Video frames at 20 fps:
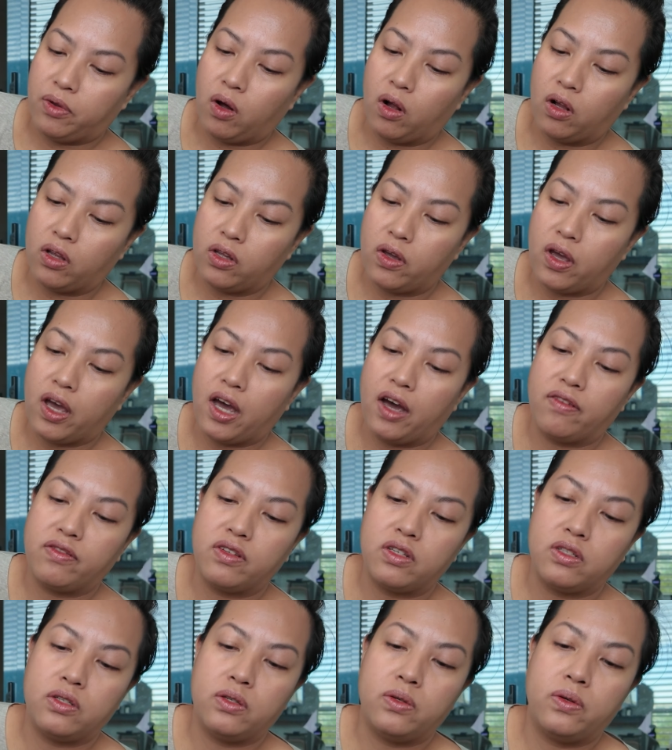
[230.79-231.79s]
All you
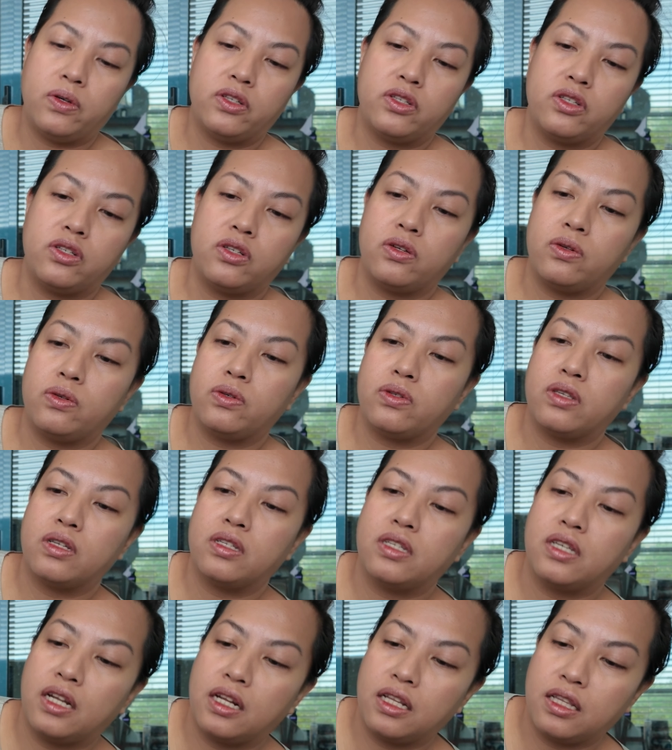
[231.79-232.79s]
have to do is choose
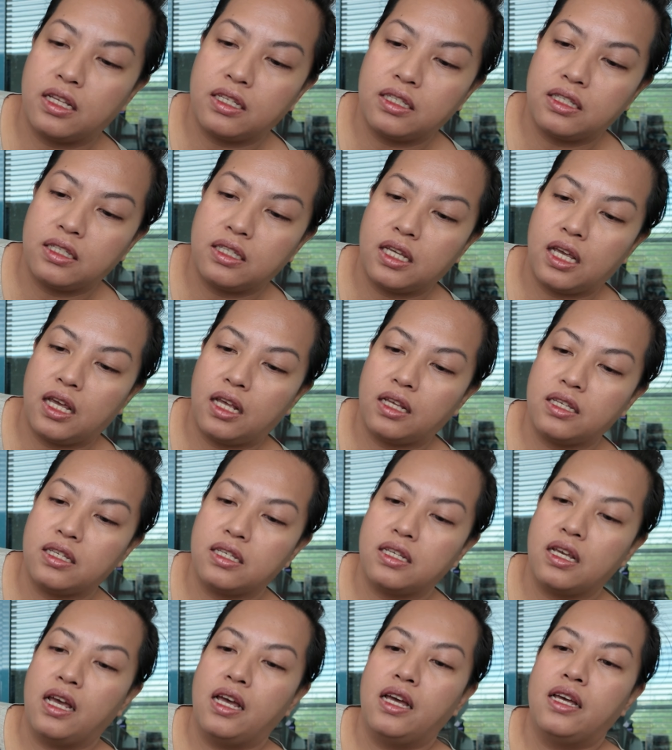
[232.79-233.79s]
the setting that
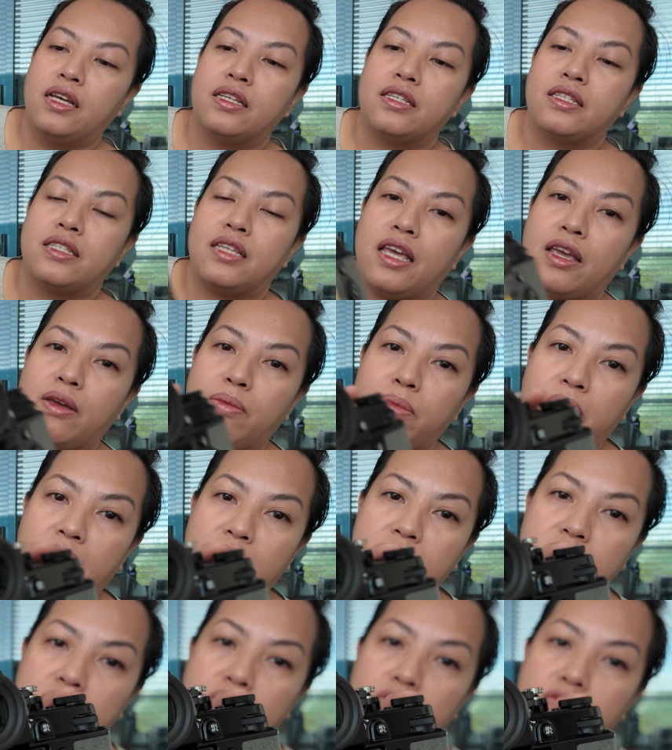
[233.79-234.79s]
says same
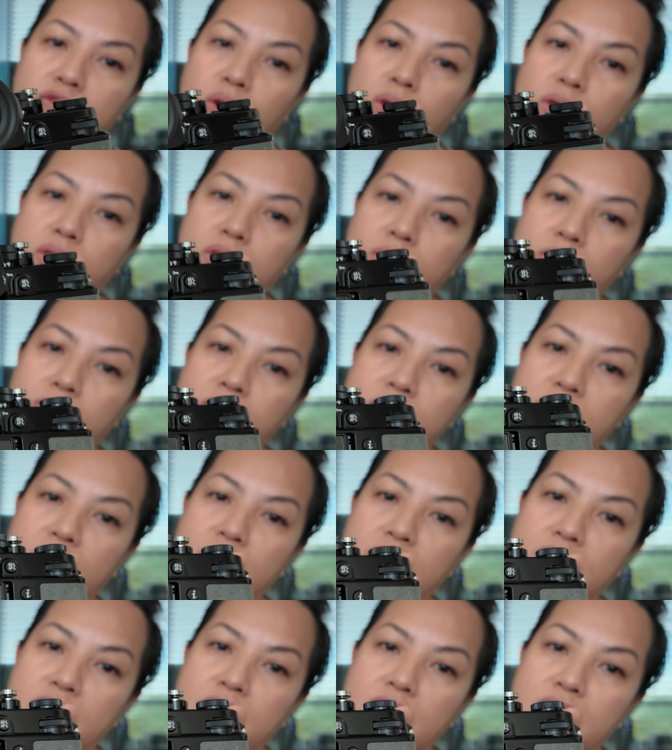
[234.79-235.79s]
as photo
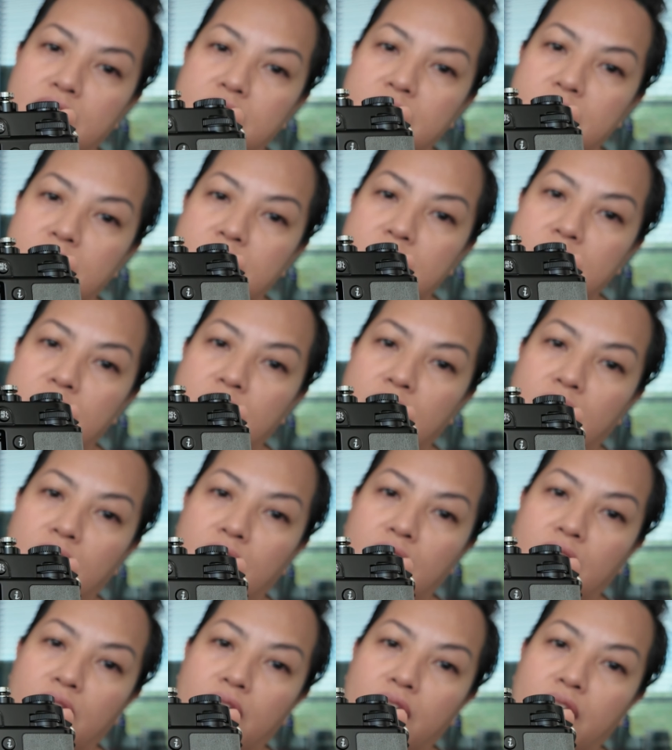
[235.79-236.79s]
settings
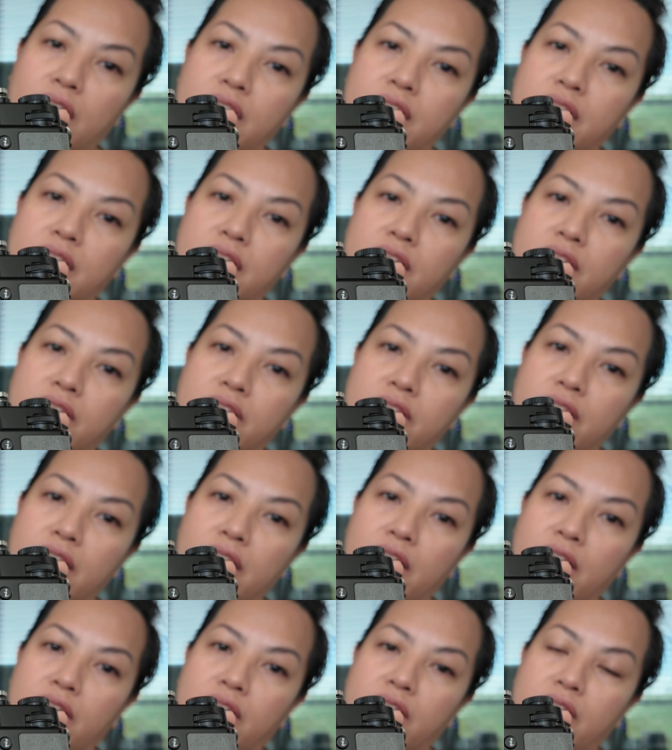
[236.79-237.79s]
on
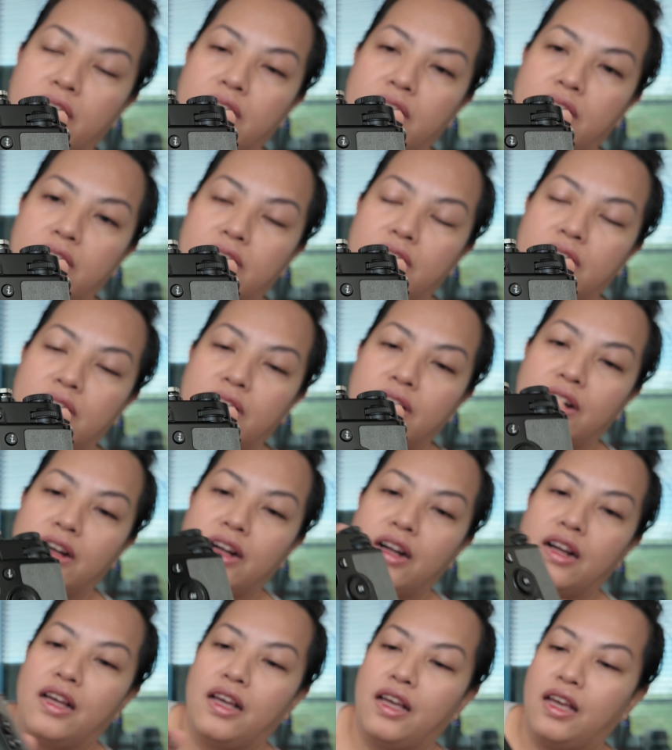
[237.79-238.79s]
there.
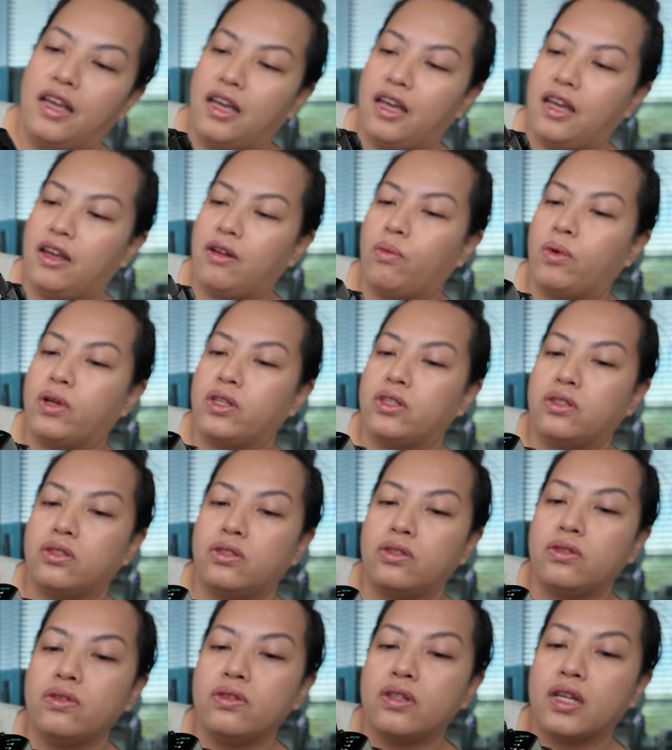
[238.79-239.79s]
And when
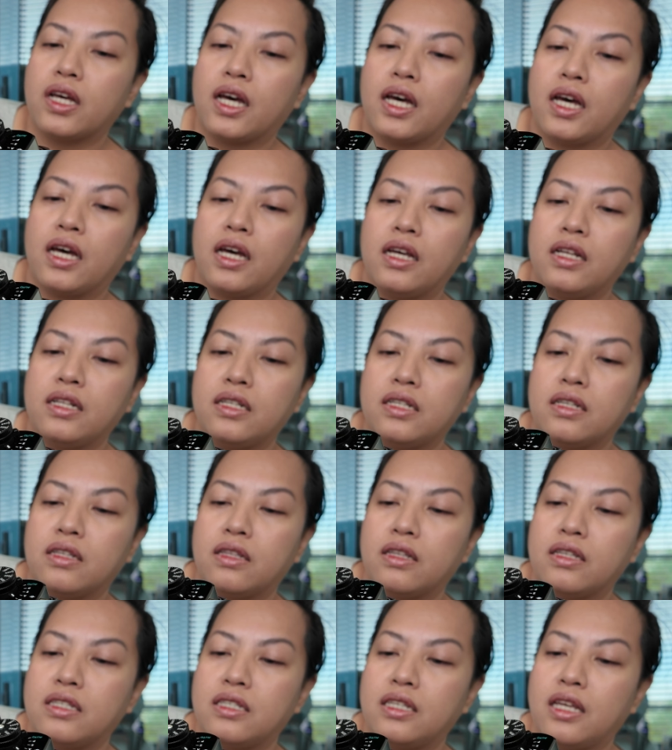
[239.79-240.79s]
you do that,
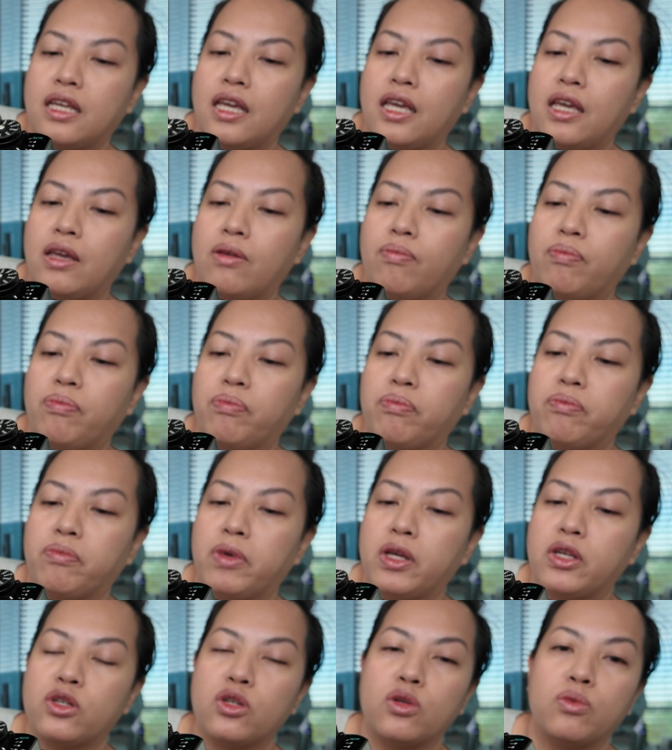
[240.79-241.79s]
the same
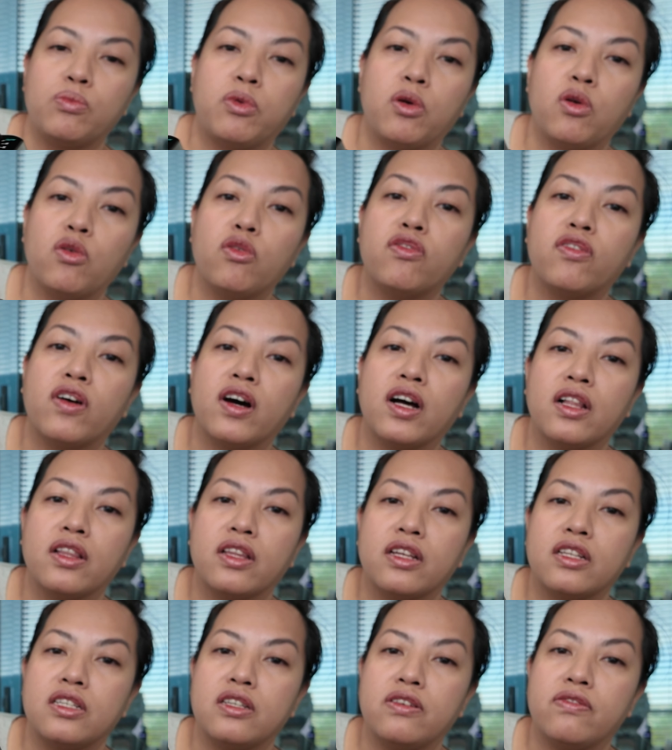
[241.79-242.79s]
picture
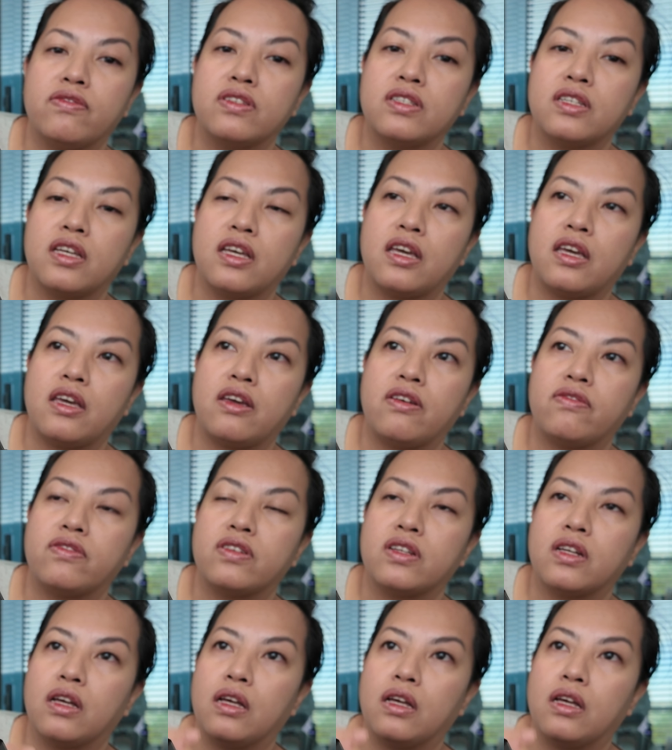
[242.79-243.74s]
profile that you've saved